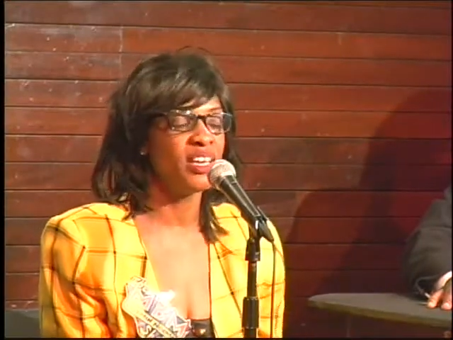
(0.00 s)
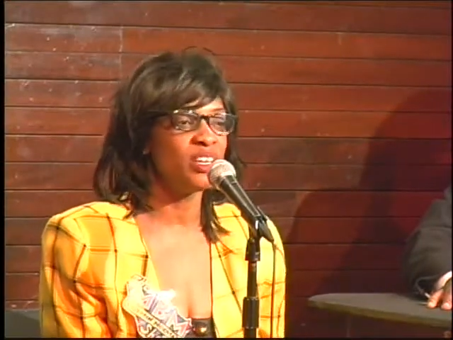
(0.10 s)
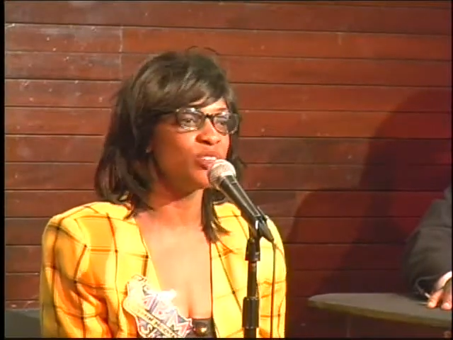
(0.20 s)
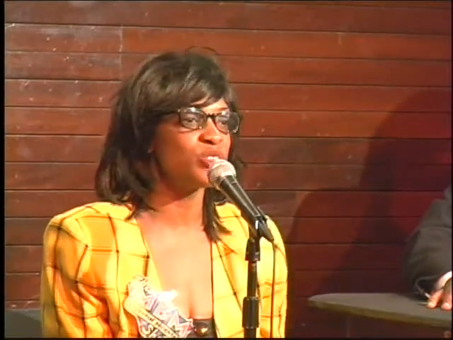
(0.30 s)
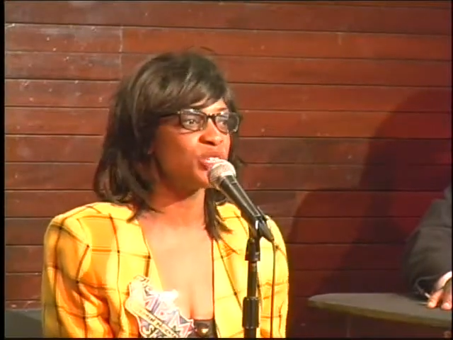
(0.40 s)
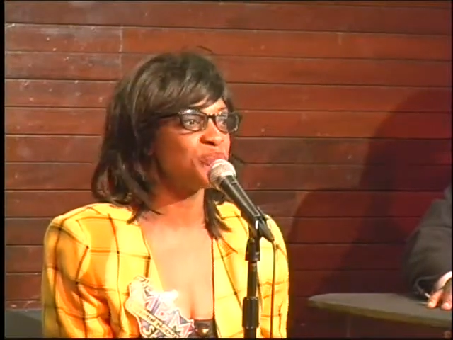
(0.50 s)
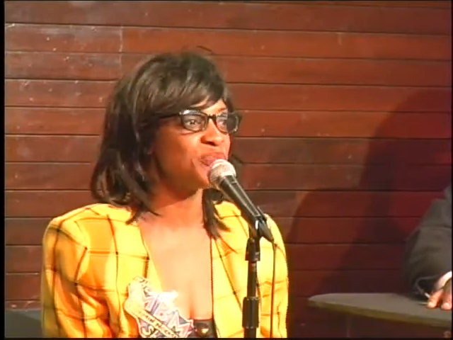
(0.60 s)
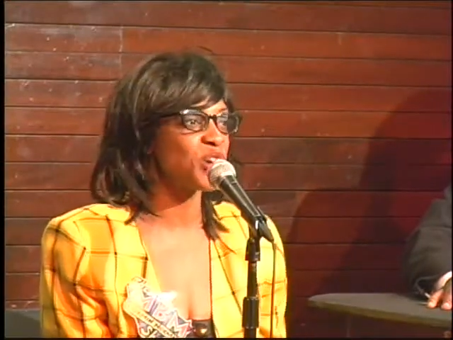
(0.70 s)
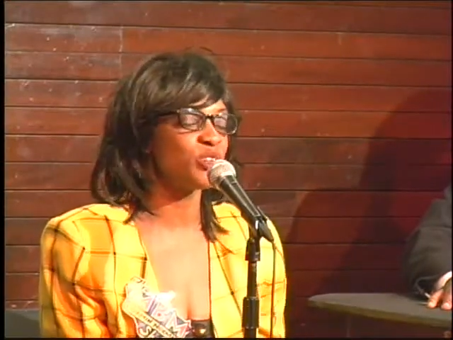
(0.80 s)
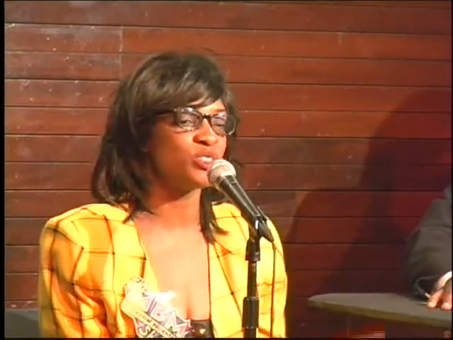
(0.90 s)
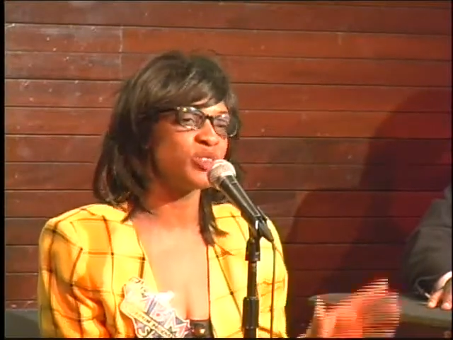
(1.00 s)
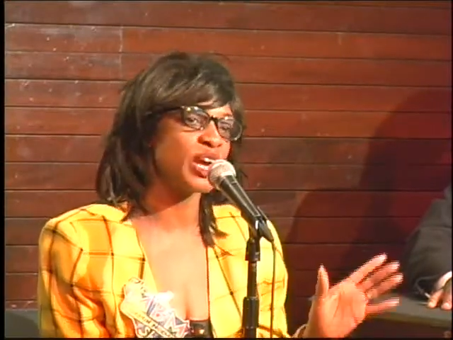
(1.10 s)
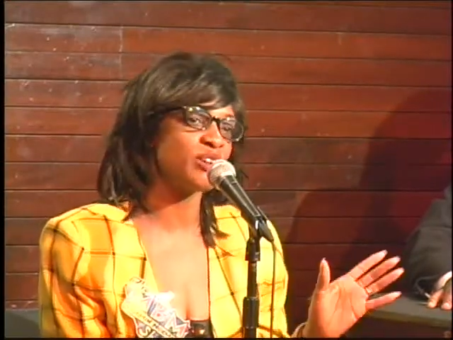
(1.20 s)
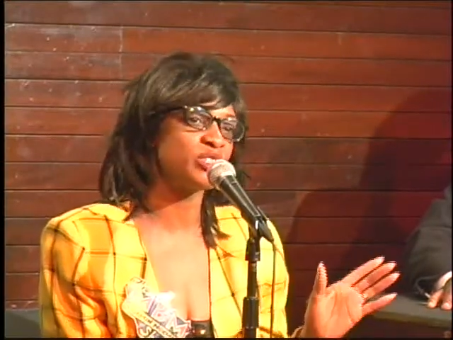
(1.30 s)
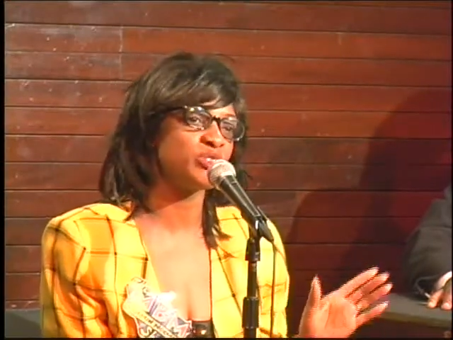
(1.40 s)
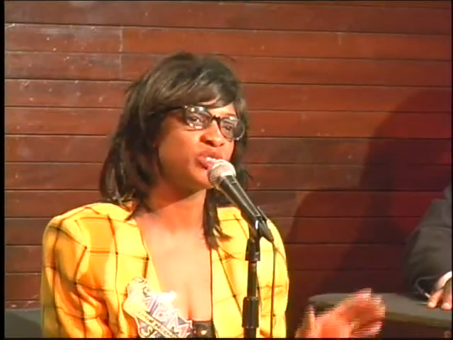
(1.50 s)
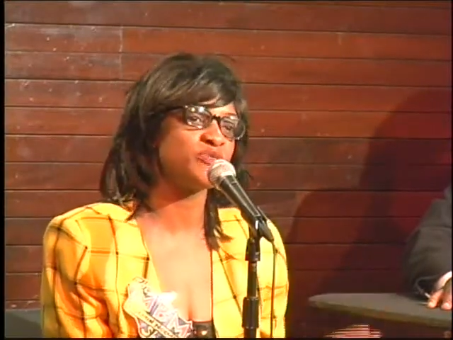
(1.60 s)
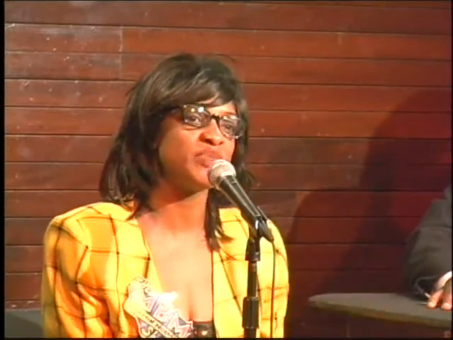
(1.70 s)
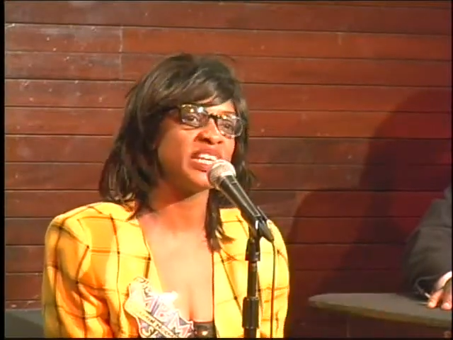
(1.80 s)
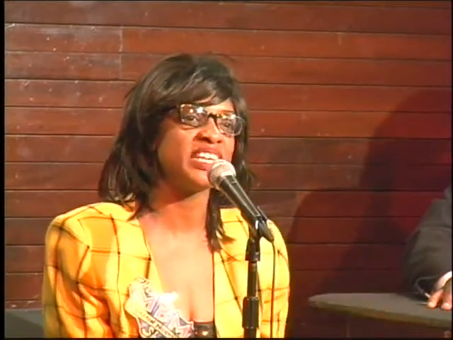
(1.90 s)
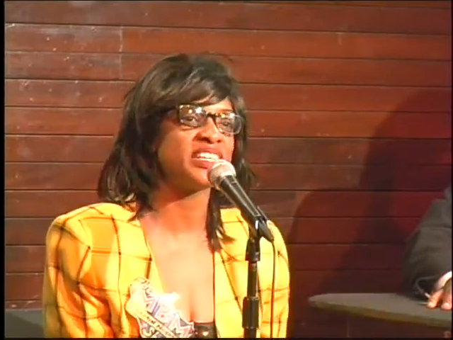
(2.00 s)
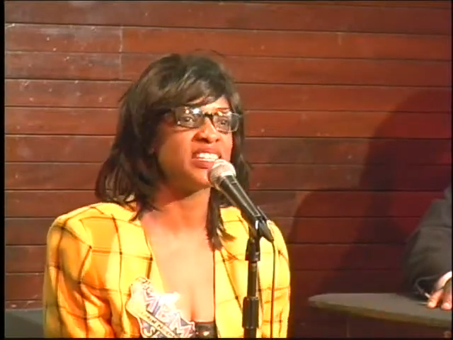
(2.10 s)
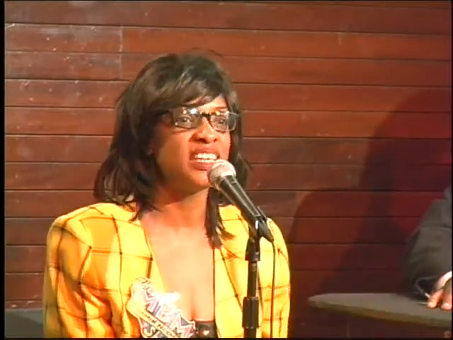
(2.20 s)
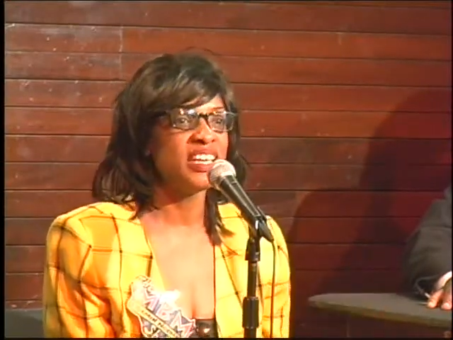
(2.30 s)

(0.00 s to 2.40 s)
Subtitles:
here's some cartoon characters of me, and